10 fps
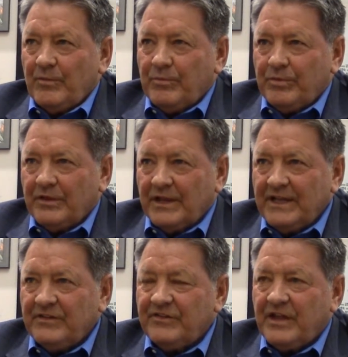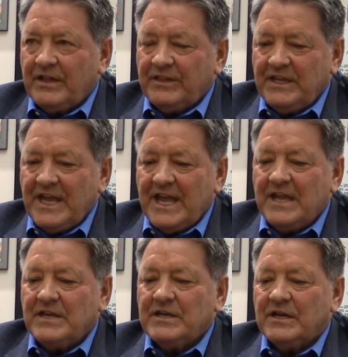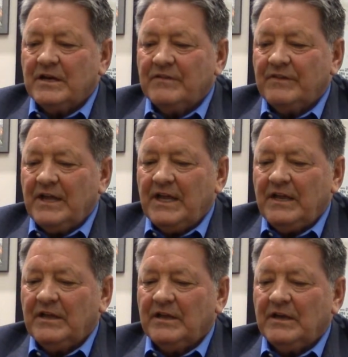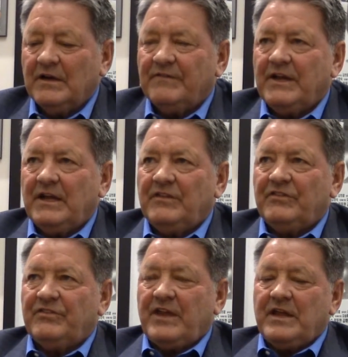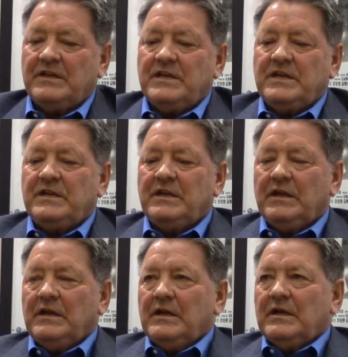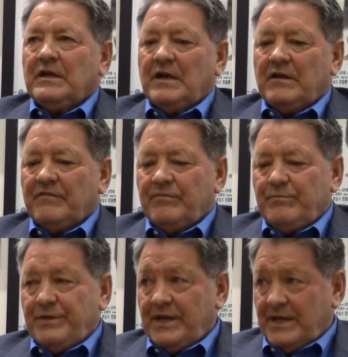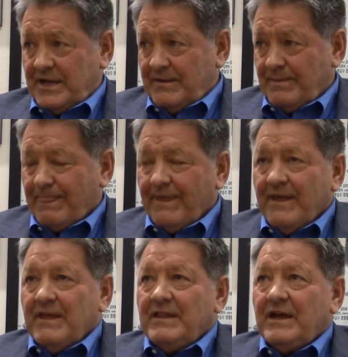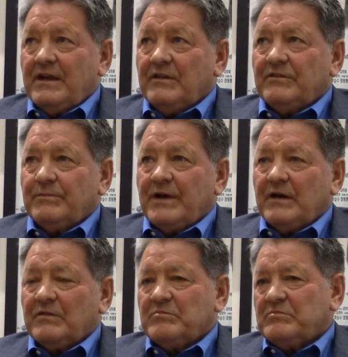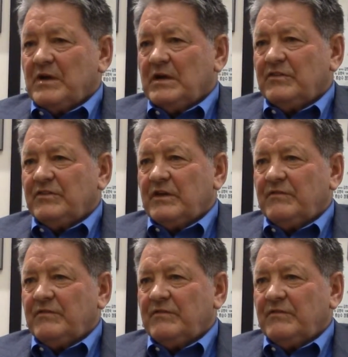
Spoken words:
placed at the end of a sandy kind of pit that is about, I'd say,